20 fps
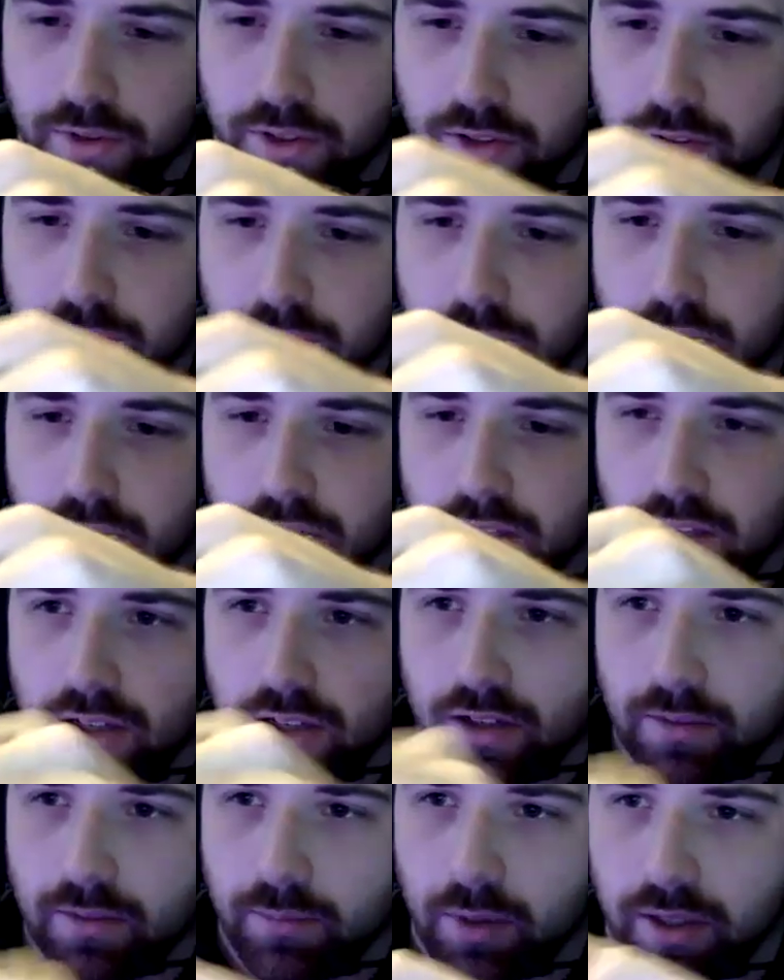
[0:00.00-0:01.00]
tube,
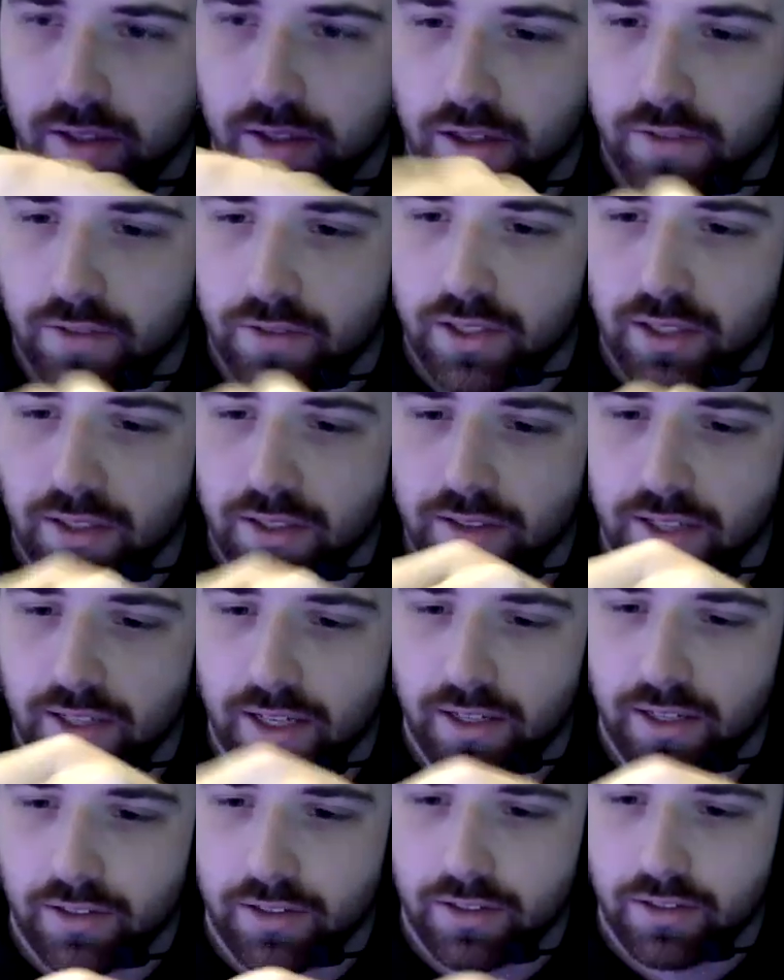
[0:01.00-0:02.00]
break off the
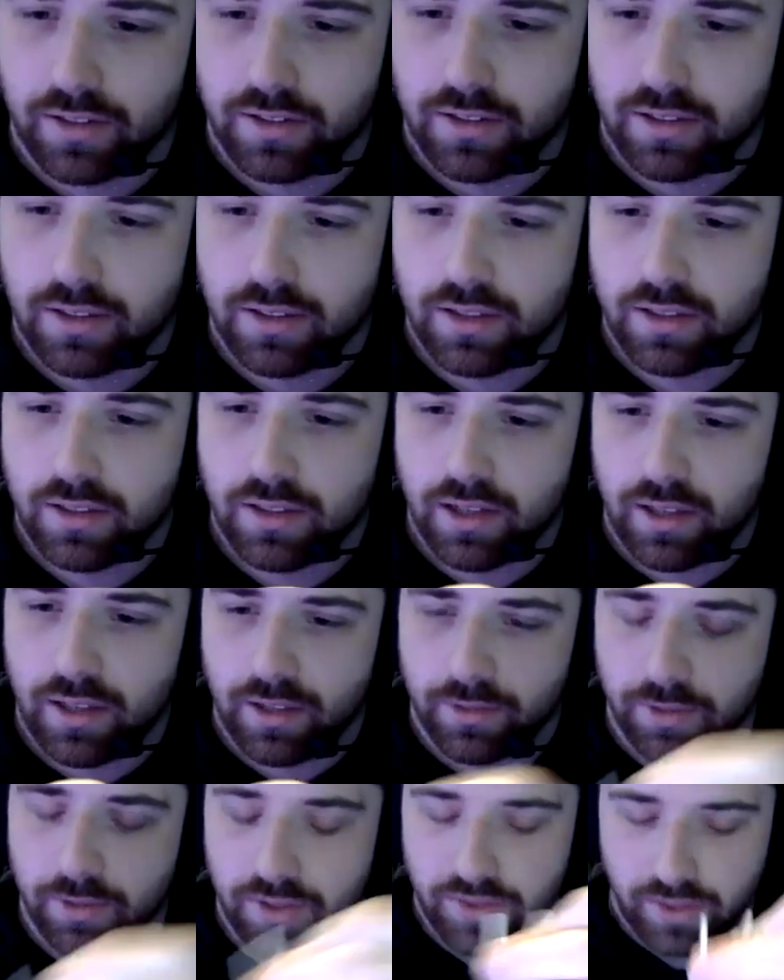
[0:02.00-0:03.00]
container, and
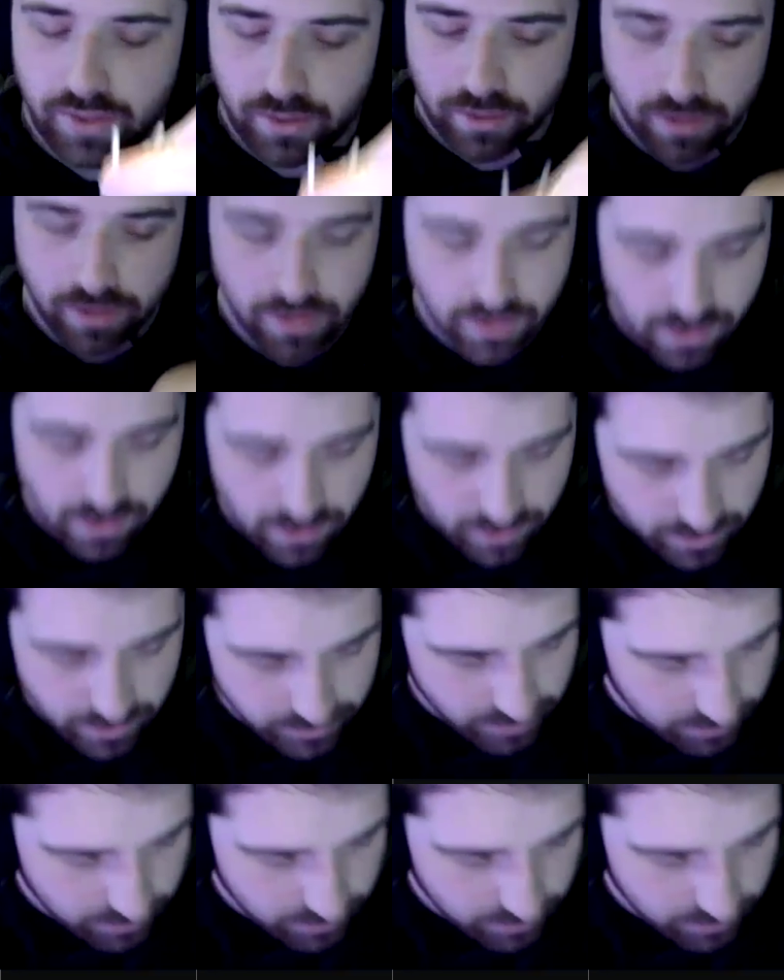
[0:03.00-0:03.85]
then reseal it. And that